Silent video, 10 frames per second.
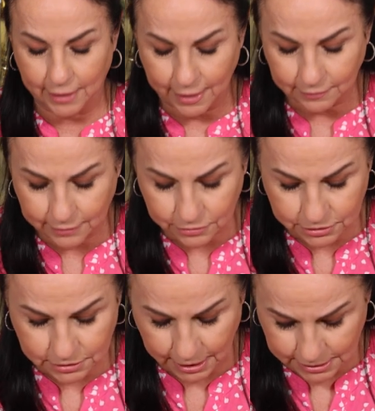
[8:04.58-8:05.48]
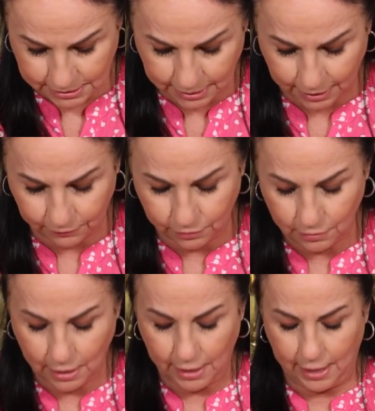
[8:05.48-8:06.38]
that, they'll stay together
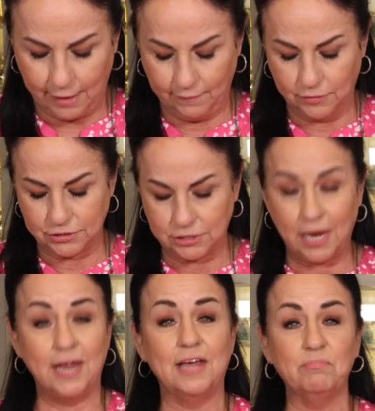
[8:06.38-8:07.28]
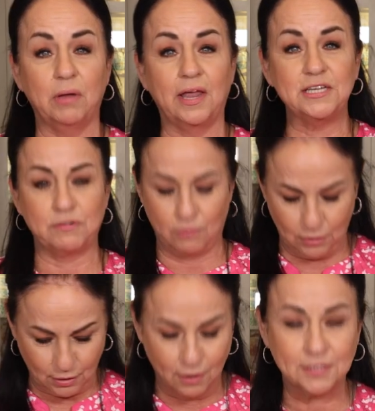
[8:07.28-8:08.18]
and they'll stay in place for a
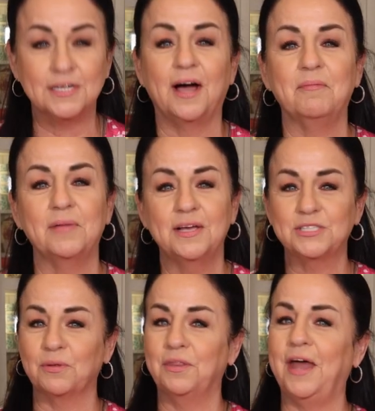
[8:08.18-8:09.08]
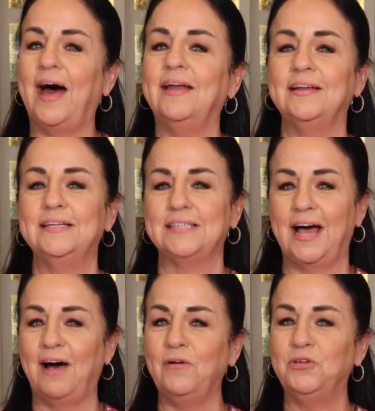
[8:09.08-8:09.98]
long time. So that is
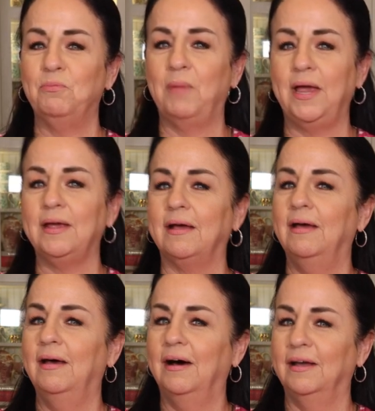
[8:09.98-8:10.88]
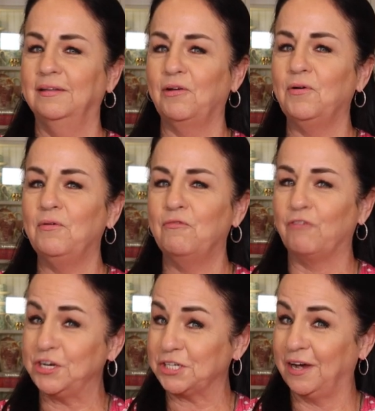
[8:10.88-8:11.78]
how you make a little
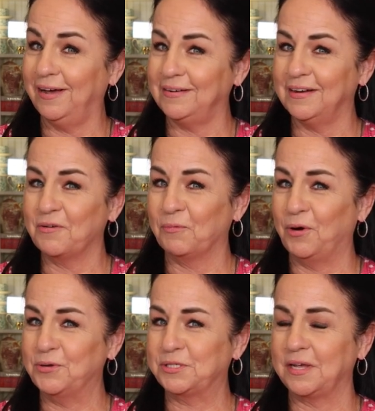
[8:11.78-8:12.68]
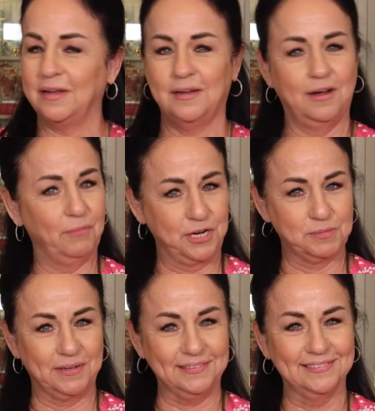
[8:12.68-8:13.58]
fresh cut rose
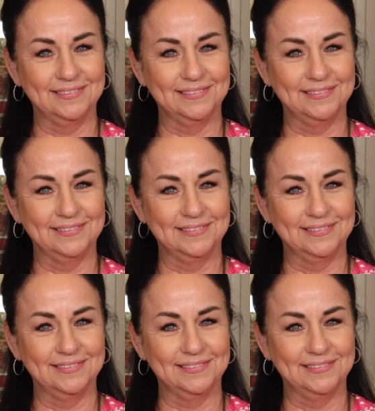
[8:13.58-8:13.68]
arrangement.